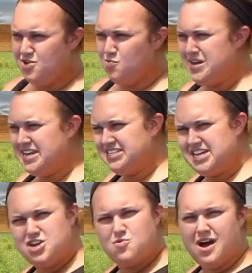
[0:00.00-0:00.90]
we
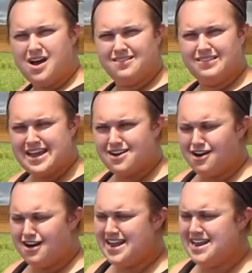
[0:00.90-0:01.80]
continue on
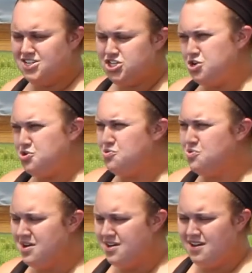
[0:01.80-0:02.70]
later into
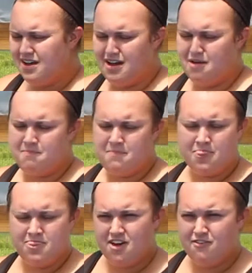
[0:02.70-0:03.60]

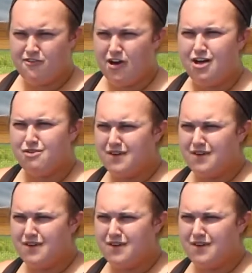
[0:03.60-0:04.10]
the fall.